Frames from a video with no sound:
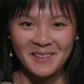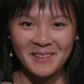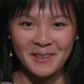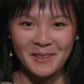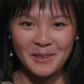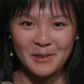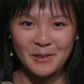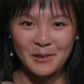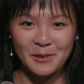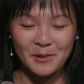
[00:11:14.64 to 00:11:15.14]

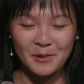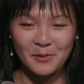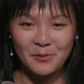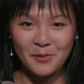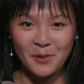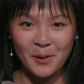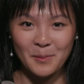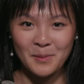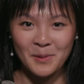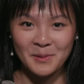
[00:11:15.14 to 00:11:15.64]
like
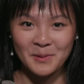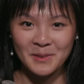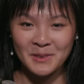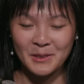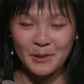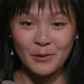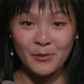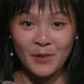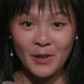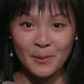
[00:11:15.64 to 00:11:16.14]
from a
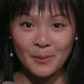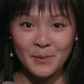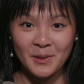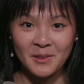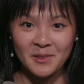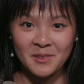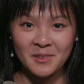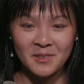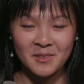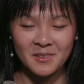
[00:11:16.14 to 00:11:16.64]
really
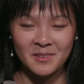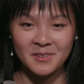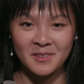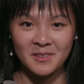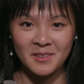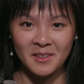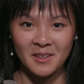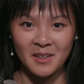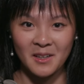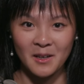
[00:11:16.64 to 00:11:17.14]

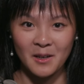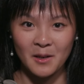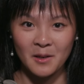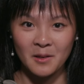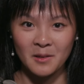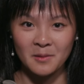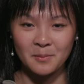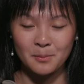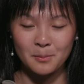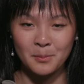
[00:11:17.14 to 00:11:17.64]
famous
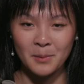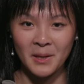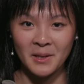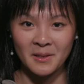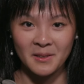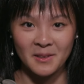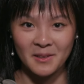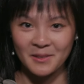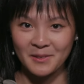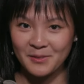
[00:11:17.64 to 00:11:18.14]
uh,
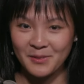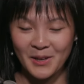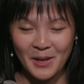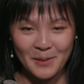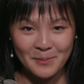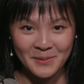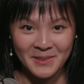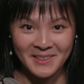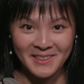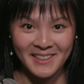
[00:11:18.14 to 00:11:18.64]
banking
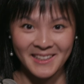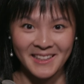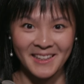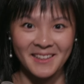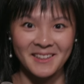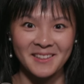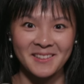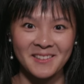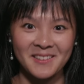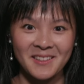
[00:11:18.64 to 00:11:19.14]
family, I
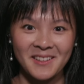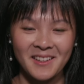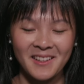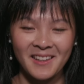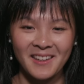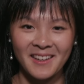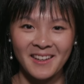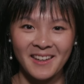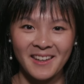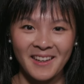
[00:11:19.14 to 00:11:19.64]
guess.
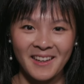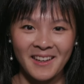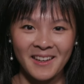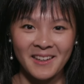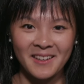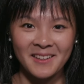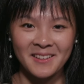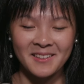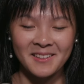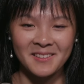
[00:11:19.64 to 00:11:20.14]

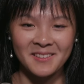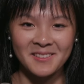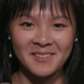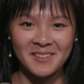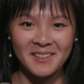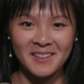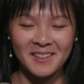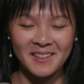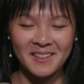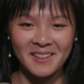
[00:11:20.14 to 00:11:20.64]
And
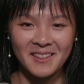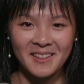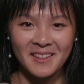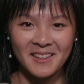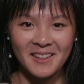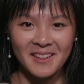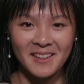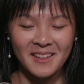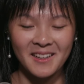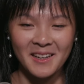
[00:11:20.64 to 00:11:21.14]

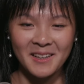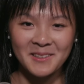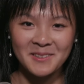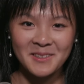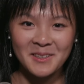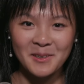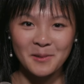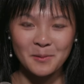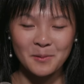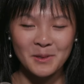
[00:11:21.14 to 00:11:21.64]
I don't
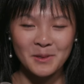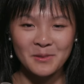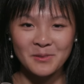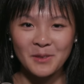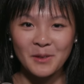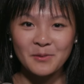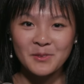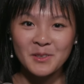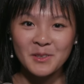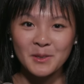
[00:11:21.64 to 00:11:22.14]
know. Would have
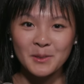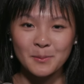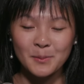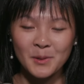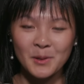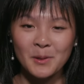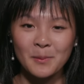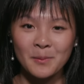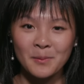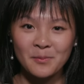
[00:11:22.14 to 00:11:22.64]
loved to hear
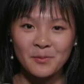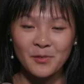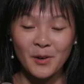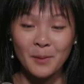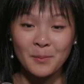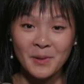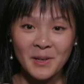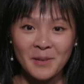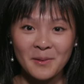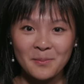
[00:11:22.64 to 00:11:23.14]
more
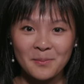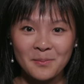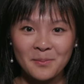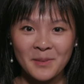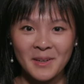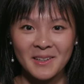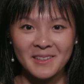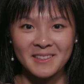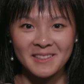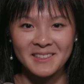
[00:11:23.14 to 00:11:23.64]
from him,
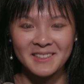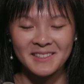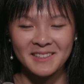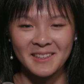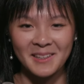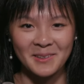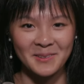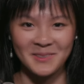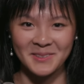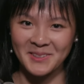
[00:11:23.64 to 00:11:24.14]
but
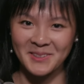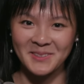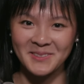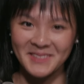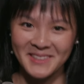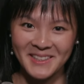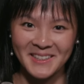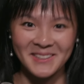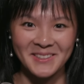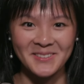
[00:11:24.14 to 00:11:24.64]
that was all
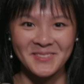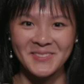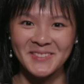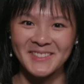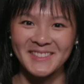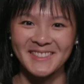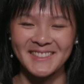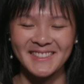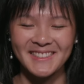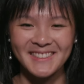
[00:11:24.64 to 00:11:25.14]
we got,
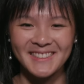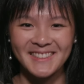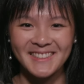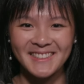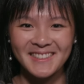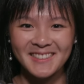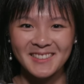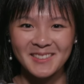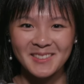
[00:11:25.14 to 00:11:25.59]
unfortunately.